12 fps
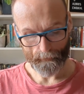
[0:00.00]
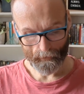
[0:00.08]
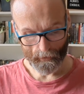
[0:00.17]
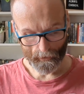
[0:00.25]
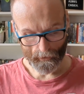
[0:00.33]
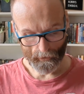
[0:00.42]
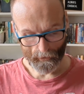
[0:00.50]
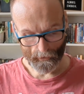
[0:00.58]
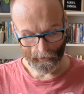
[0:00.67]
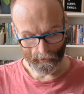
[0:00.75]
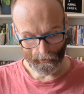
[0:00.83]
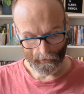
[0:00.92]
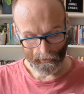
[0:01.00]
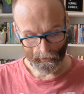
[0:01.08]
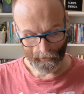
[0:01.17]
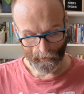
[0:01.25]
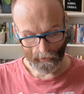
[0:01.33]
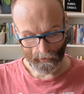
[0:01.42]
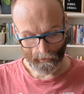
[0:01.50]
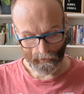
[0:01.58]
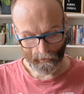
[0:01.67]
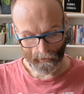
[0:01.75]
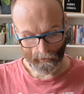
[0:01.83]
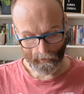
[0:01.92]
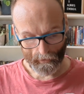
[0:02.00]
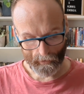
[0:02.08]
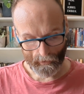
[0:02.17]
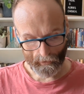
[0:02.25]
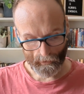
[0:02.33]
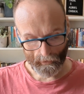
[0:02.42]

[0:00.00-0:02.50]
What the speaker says: (no one is talking)